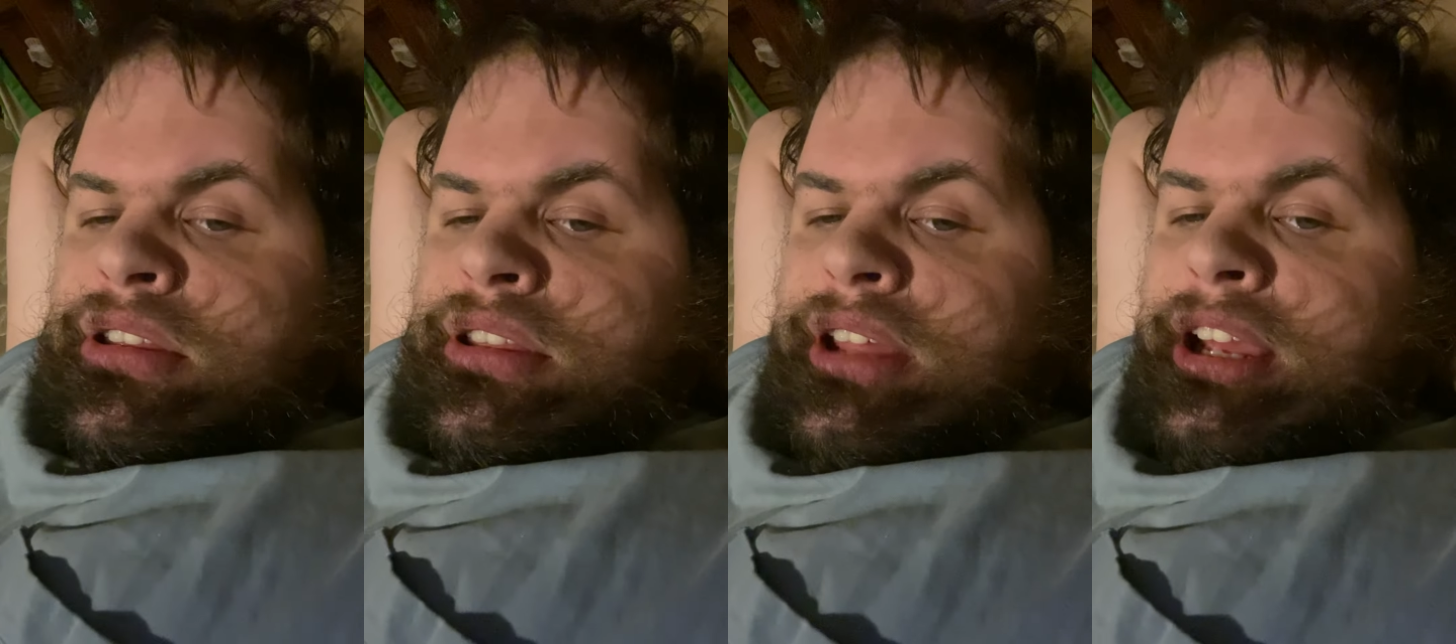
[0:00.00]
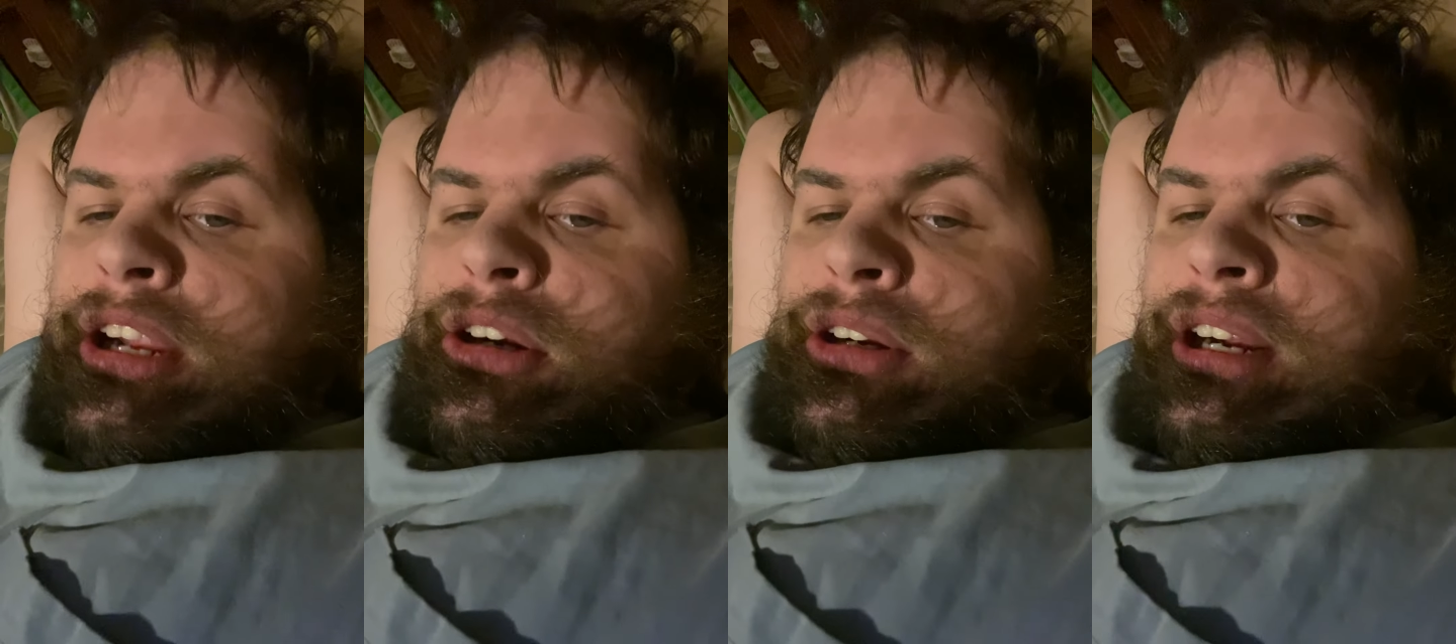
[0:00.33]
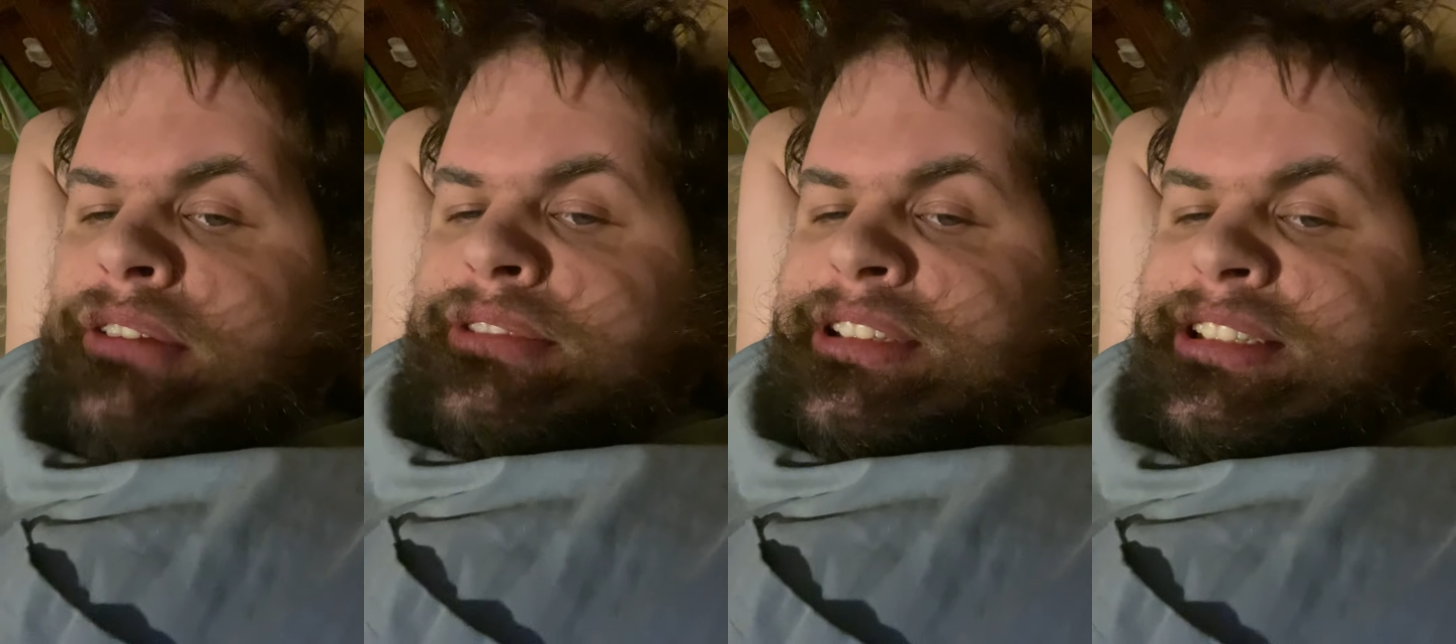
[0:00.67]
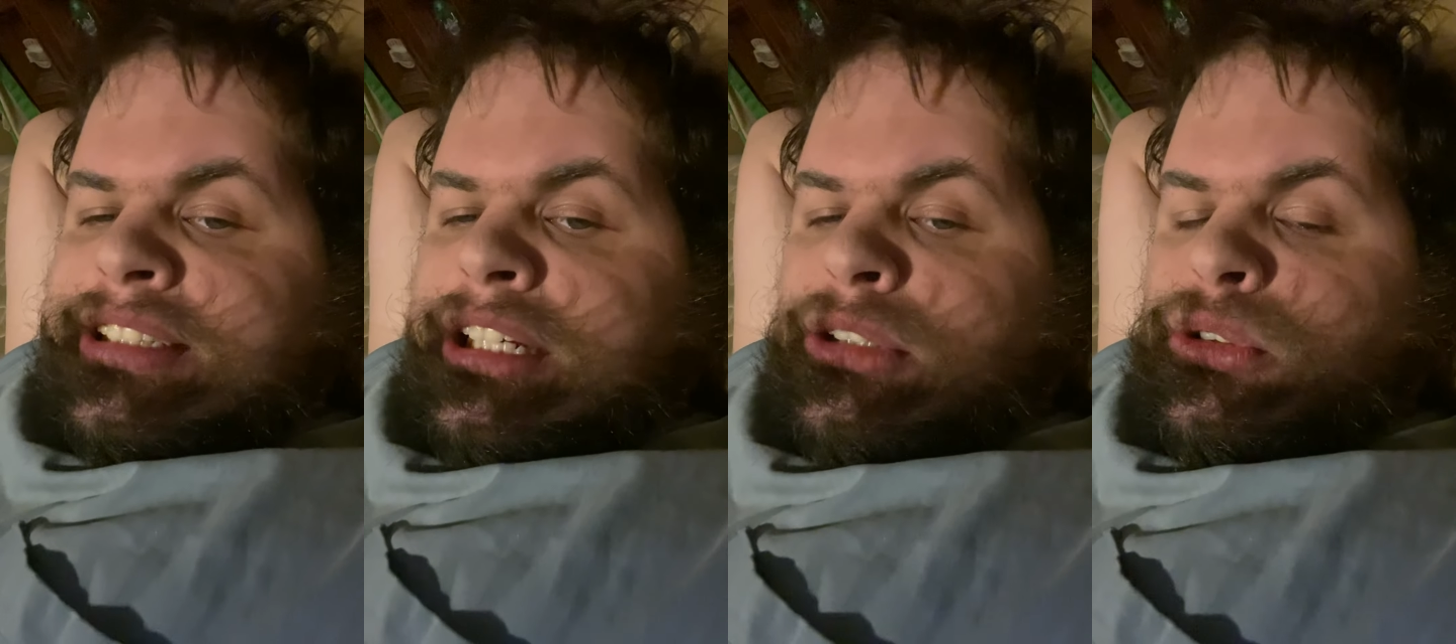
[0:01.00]
The aircraft is
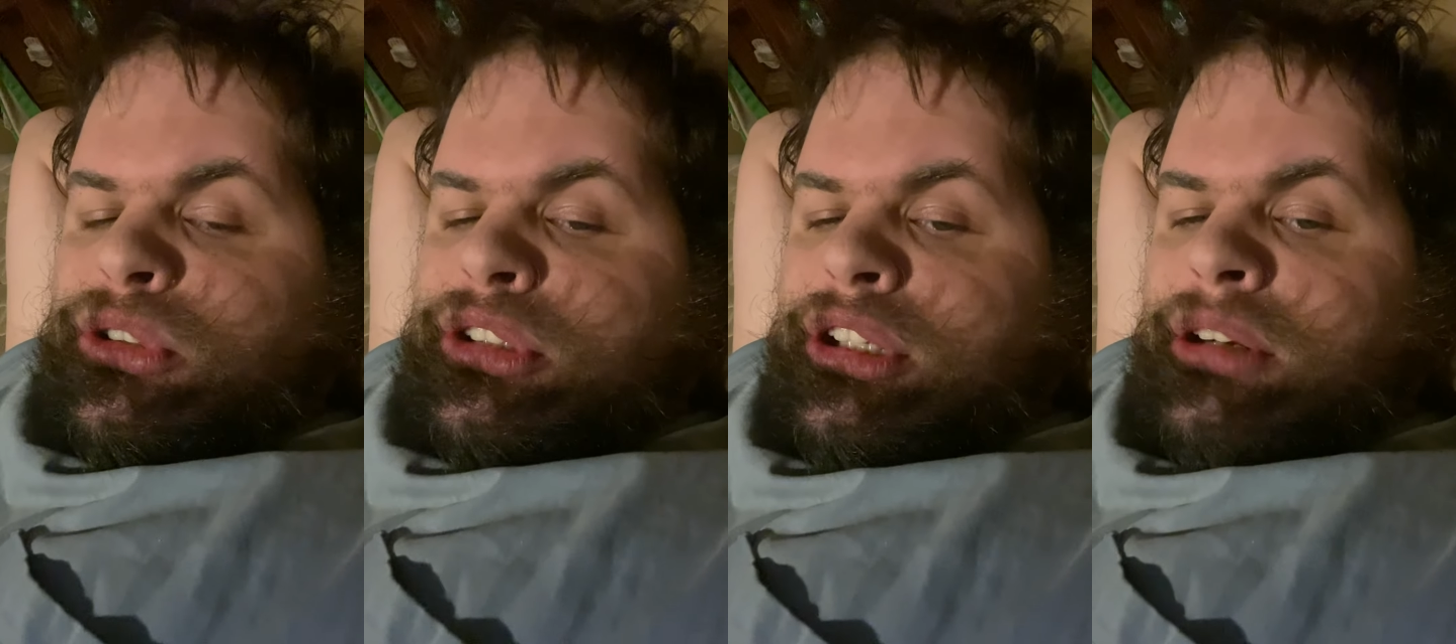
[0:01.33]
scheduled to